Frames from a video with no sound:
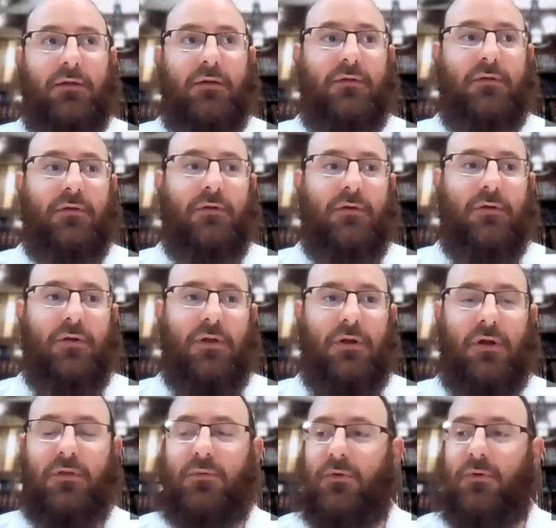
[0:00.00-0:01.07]
And
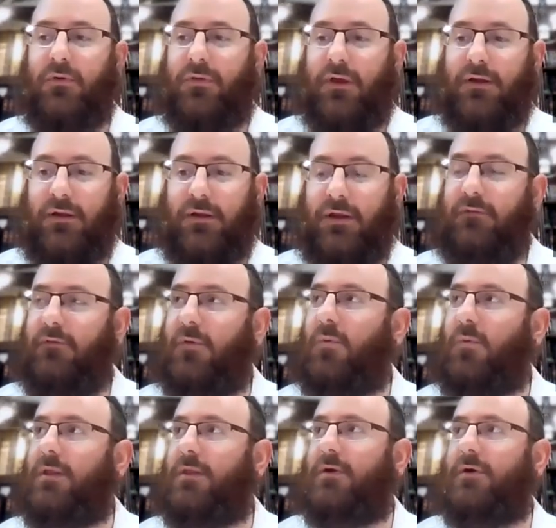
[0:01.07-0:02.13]
in other words, that
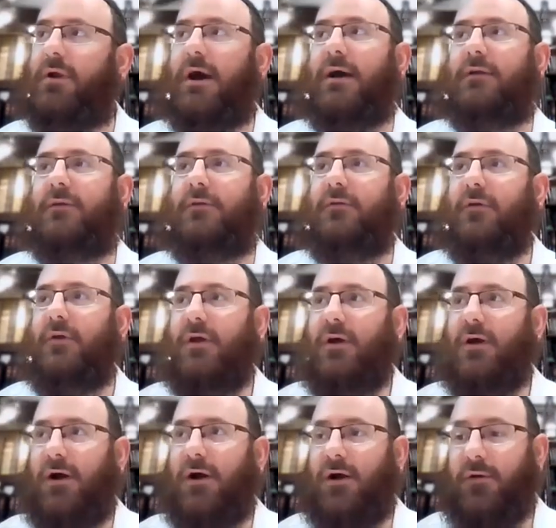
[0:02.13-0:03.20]
even when they're not
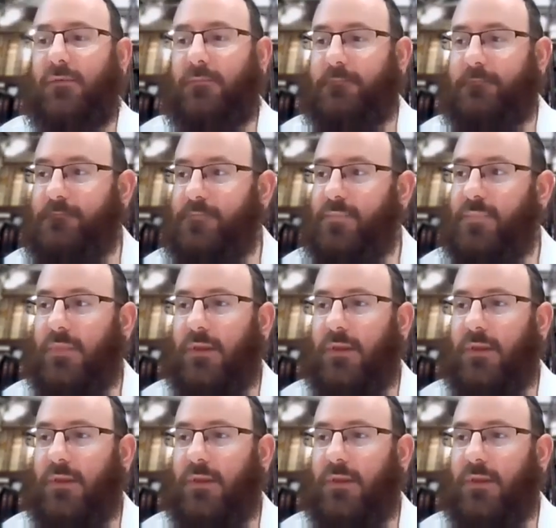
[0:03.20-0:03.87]
um,